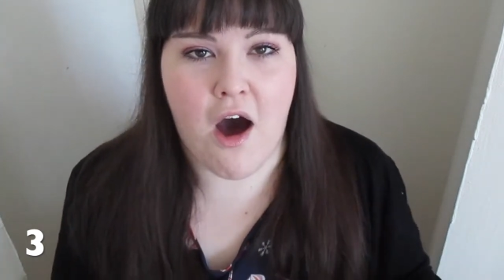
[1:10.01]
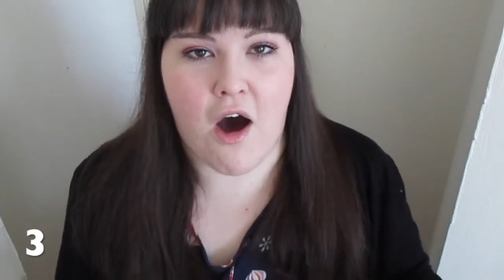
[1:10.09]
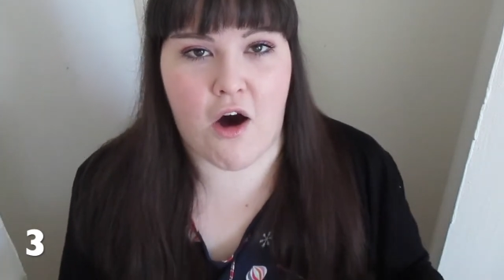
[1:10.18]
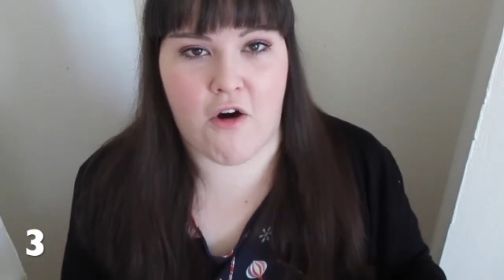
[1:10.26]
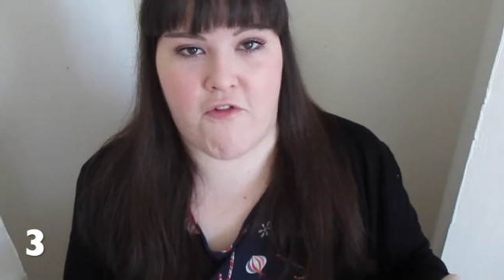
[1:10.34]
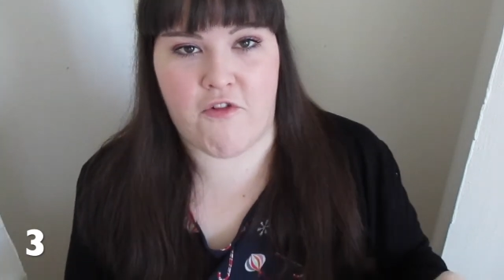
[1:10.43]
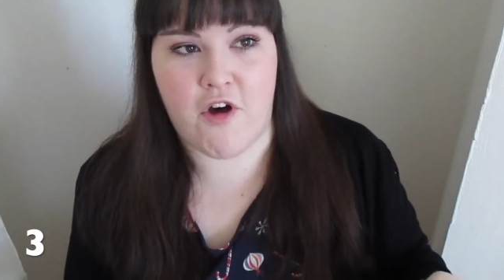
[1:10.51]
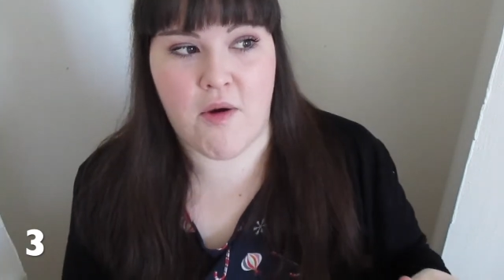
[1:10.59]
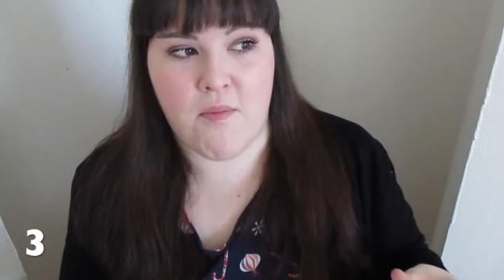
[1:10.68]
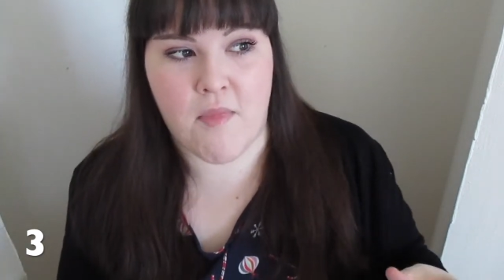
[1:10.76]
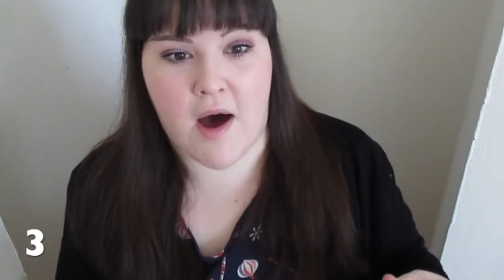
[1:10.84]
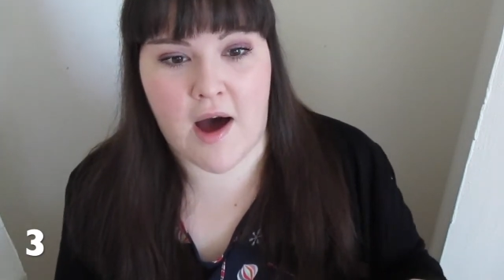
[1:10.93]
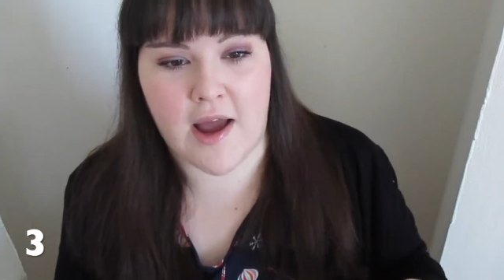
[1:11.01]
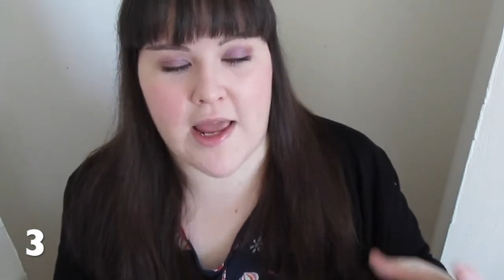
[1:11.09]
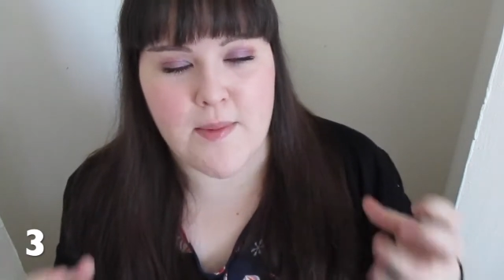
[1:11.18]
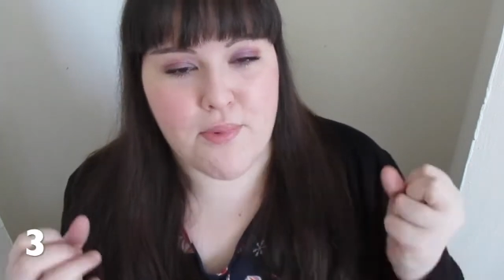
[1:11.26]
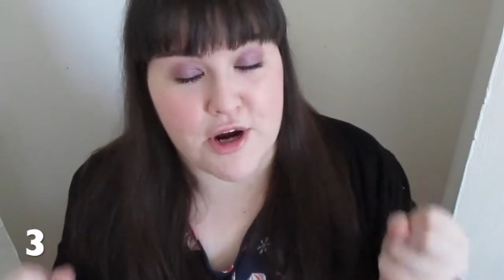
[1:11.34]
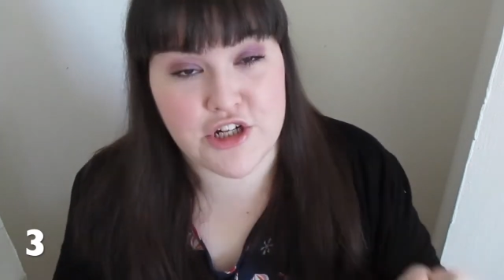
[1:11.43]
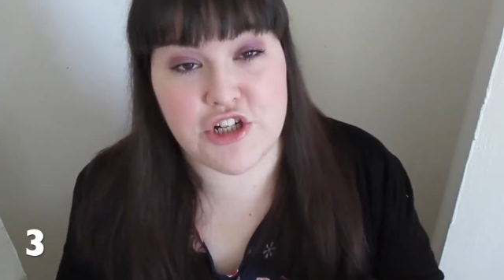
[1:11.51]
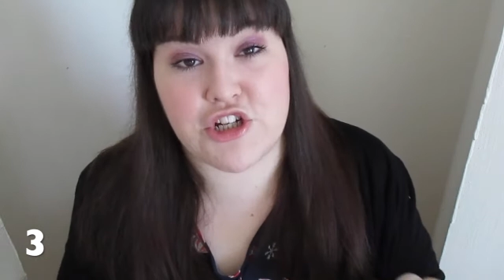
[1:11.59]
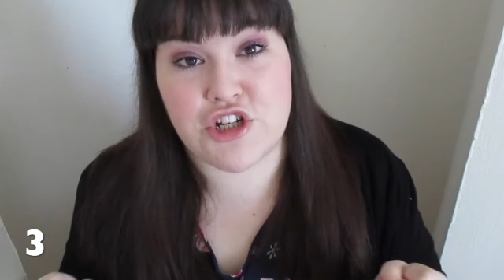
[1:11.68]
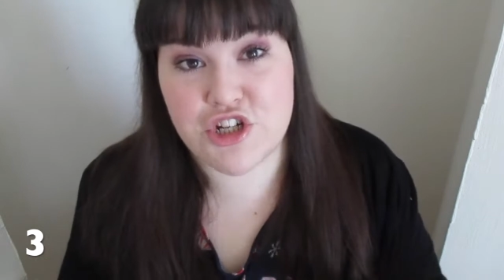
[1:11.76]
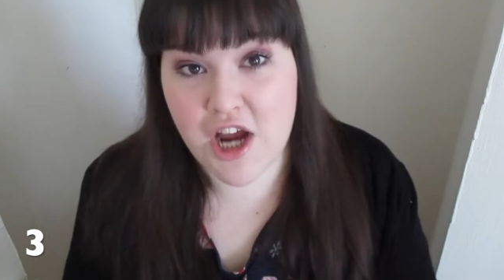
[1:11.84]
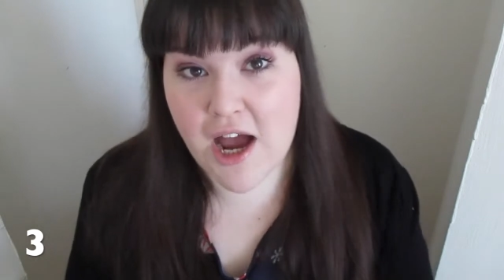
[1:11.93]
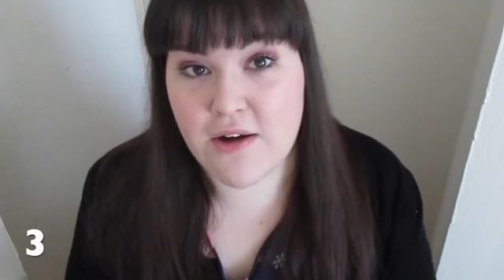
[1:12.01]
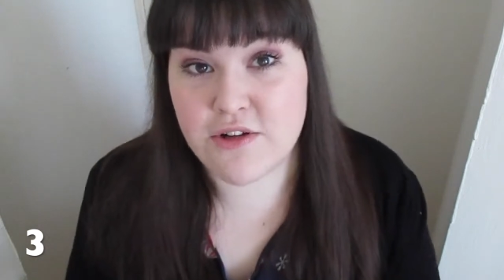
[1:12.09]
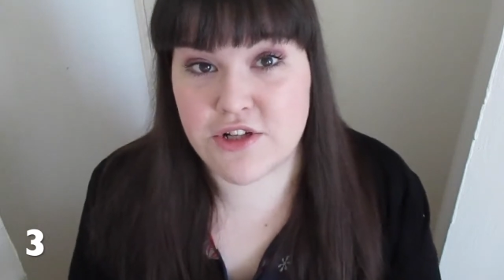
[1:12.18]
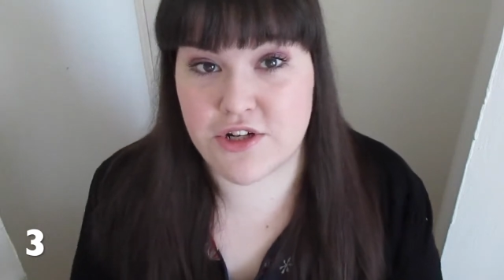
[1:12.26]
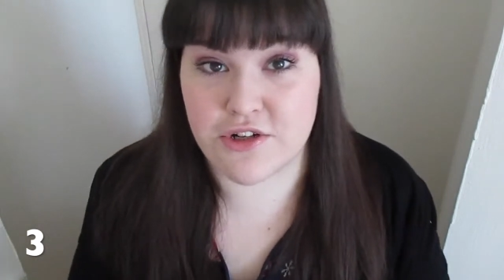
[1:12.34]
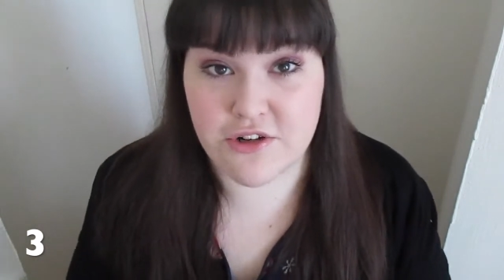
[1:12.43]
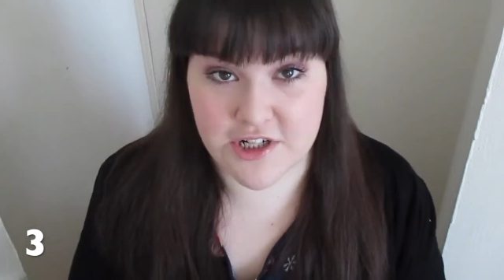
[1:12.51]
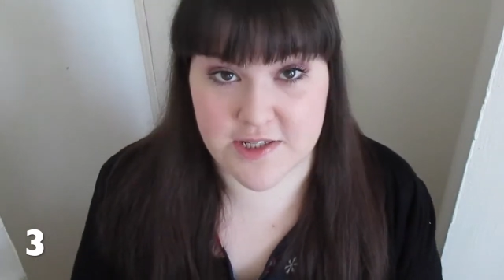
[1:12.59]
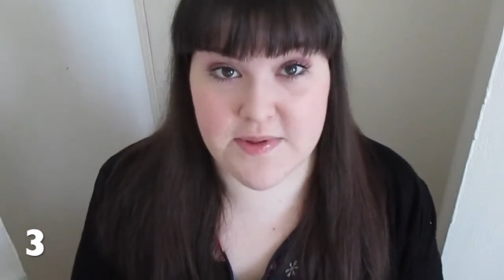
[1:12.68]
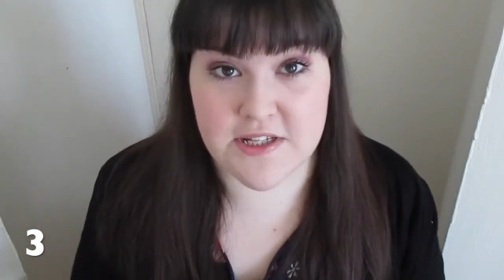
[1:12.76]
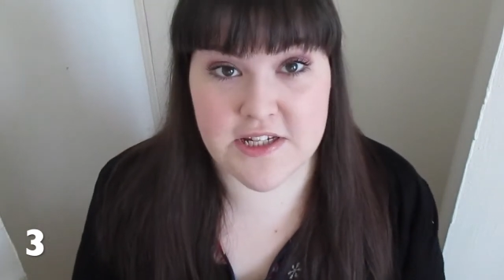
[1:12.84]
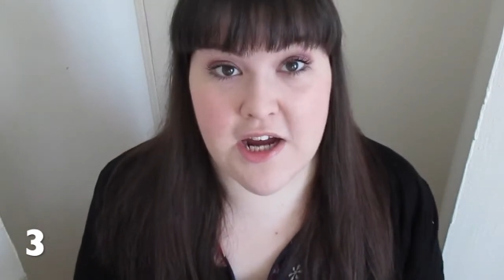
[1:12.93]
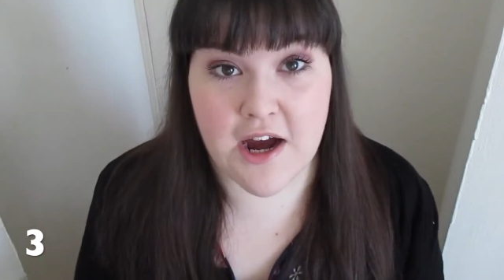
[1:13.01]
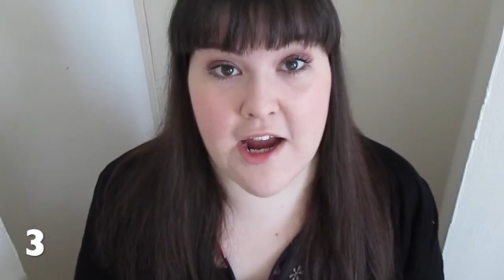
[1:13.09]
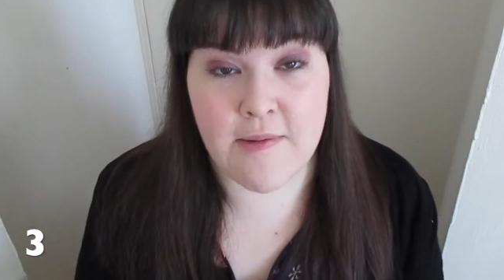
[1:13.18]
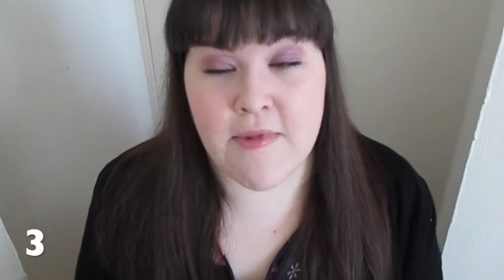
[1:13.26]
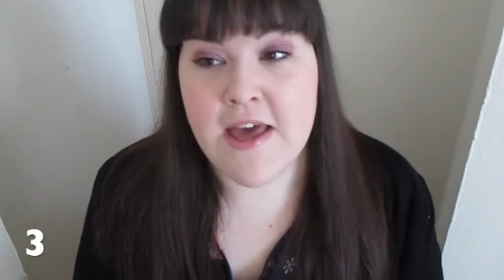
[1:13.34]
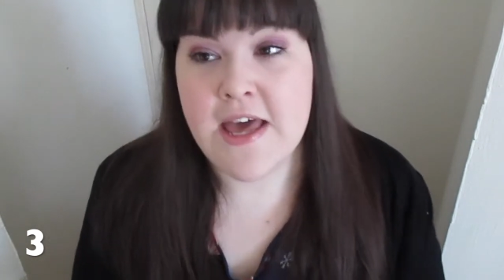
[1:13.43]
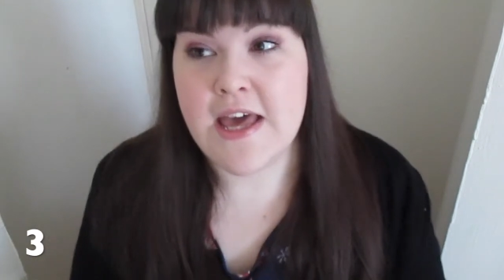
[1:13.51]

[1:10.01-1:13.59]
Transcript: of my precious childhood at Christmas time